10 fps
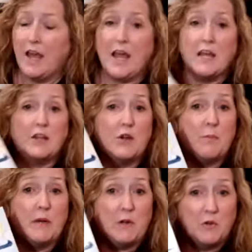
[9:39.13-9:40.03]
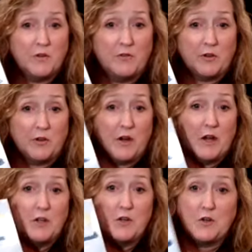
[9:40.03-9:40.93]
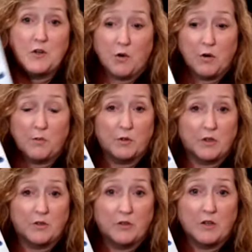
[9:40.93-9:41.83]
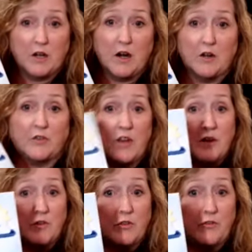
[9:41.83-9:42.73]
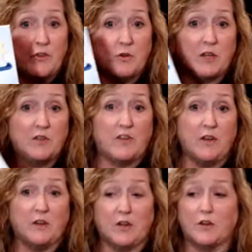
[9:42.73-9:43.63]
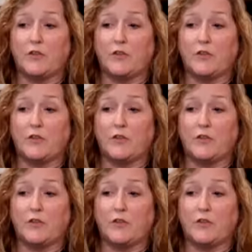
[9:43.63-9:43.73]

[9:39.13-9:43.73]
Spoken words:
And they're beautiful, adorable little cards. And there's a few kits out there.